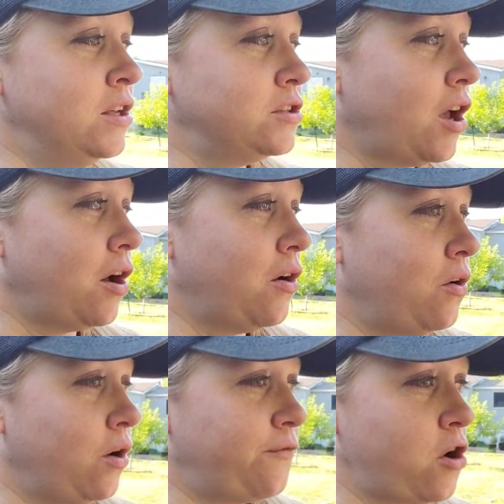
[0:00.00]

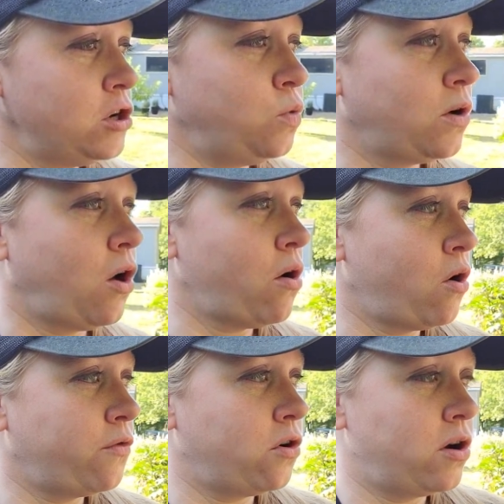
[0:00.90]
So first we'll go
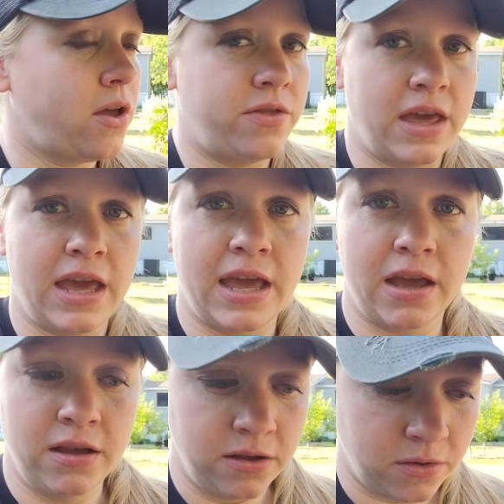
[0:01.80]
over
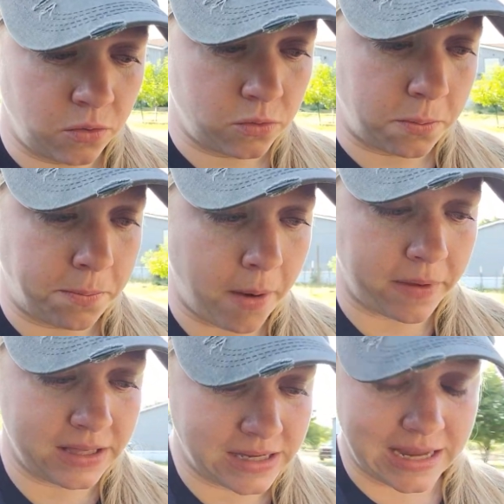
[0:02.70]
the
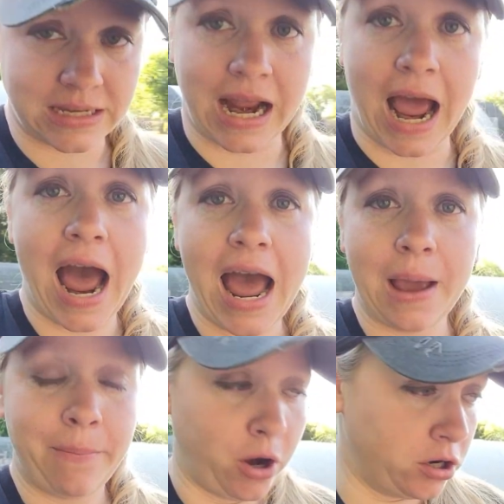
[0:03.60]
pumpkin seeds that
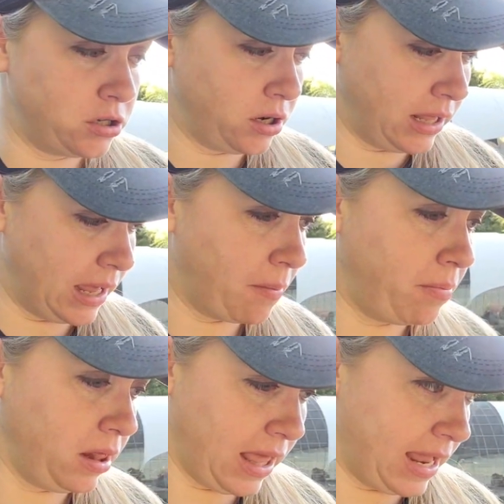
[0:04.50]
I personally
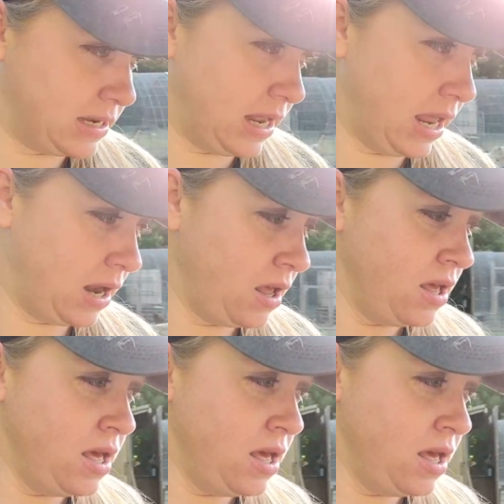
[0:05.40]
planted.